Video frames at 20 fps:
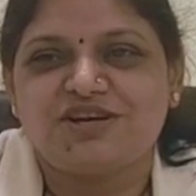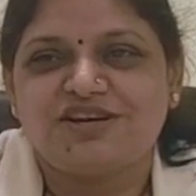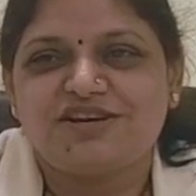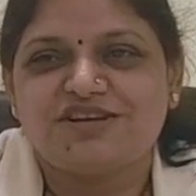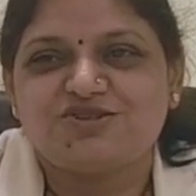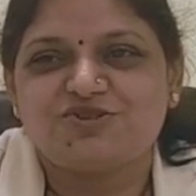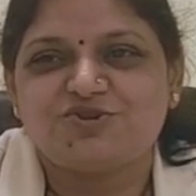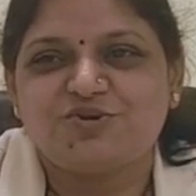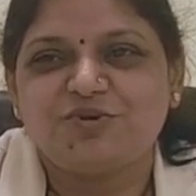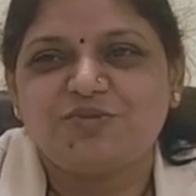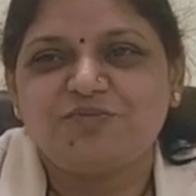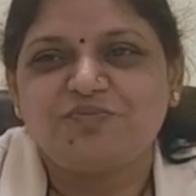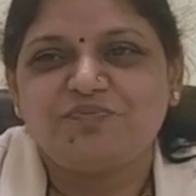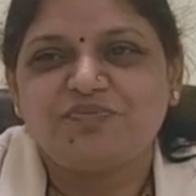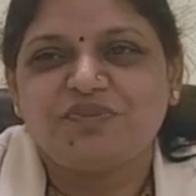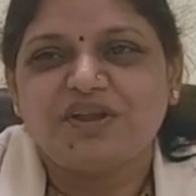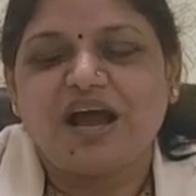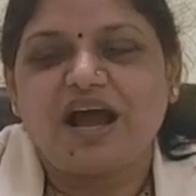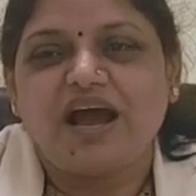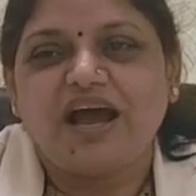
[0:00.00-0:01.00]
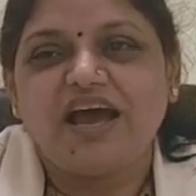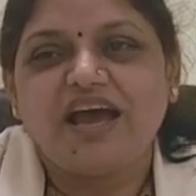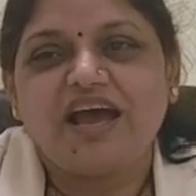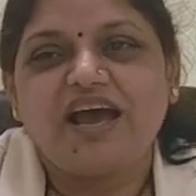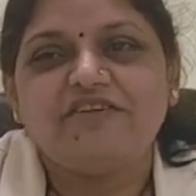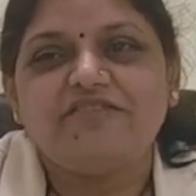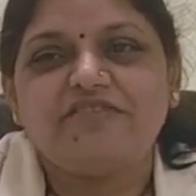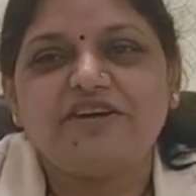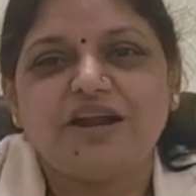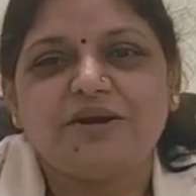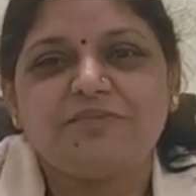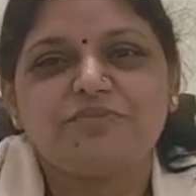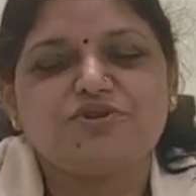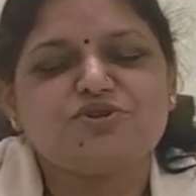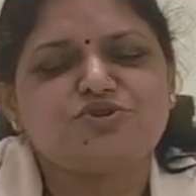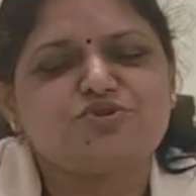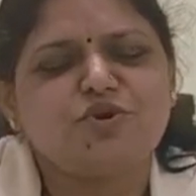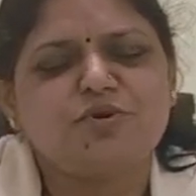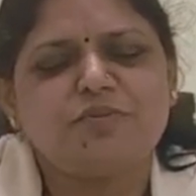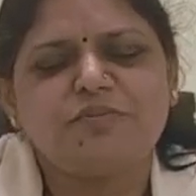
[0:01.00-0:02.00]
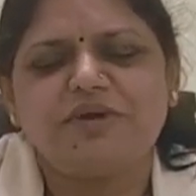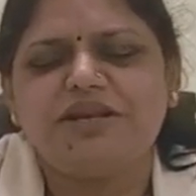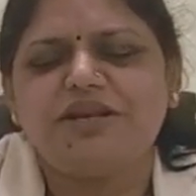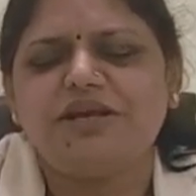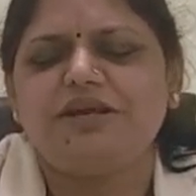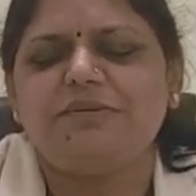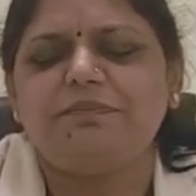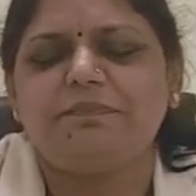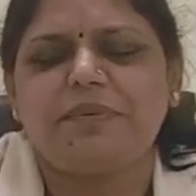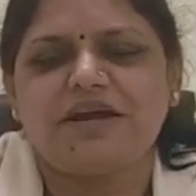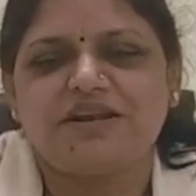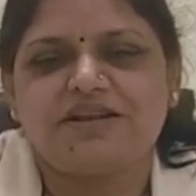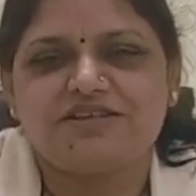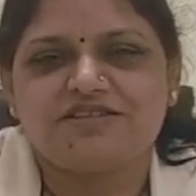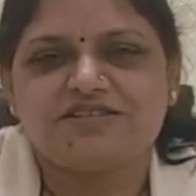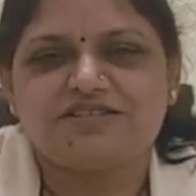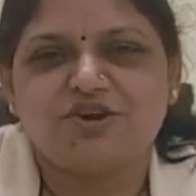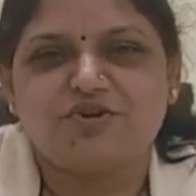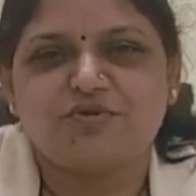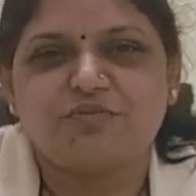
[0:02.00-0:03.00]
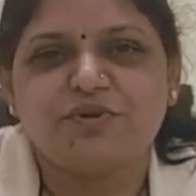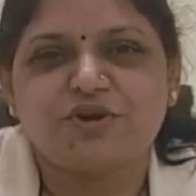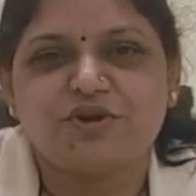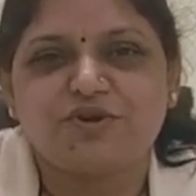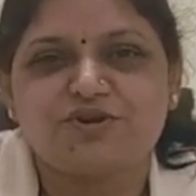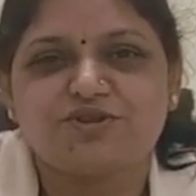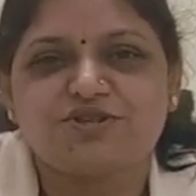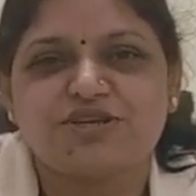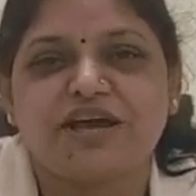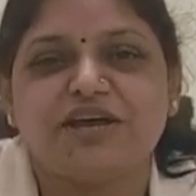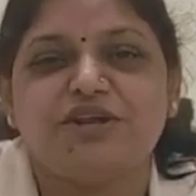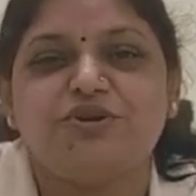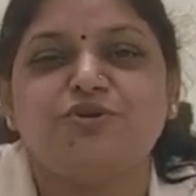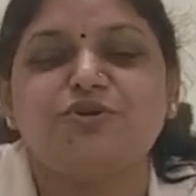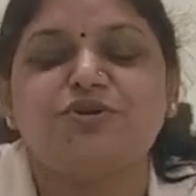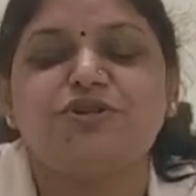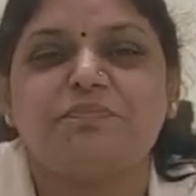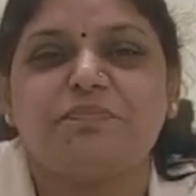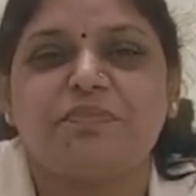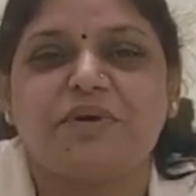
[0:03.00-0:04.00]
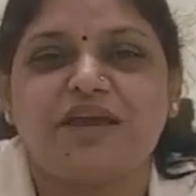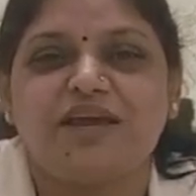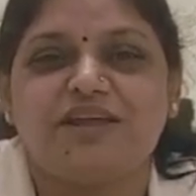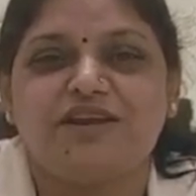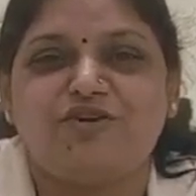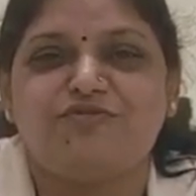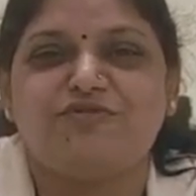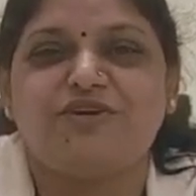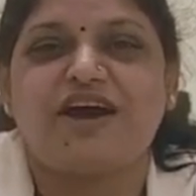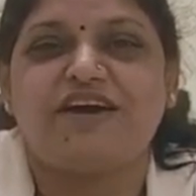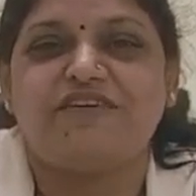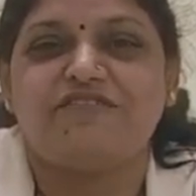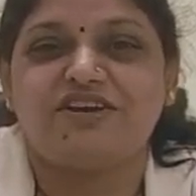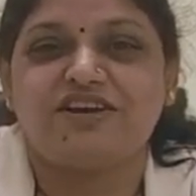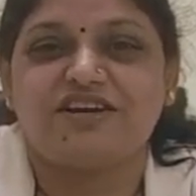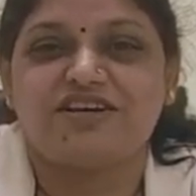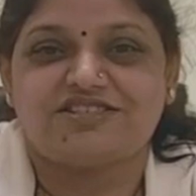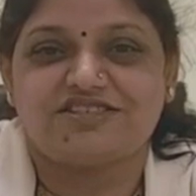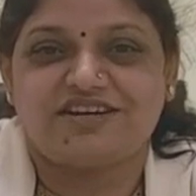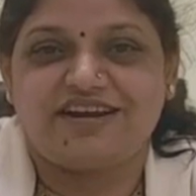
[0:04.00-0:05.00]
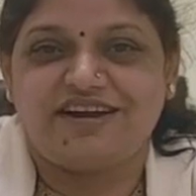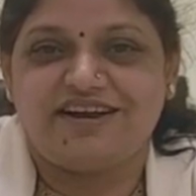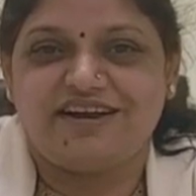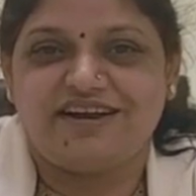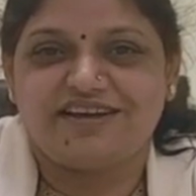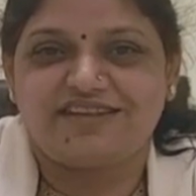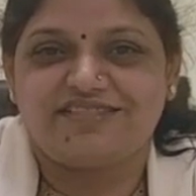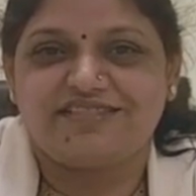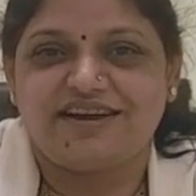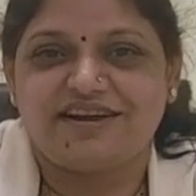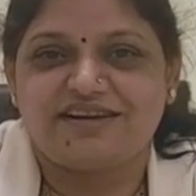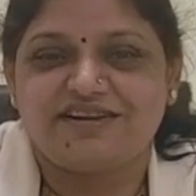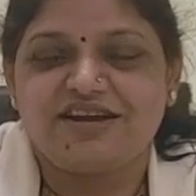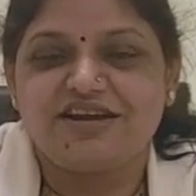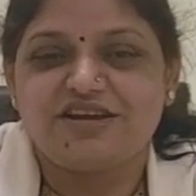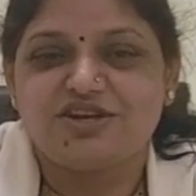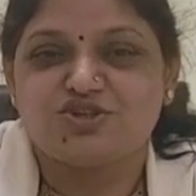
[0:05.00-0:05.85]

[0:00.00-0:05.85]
So I have helped so many parents now because I know the pain of having a child like that.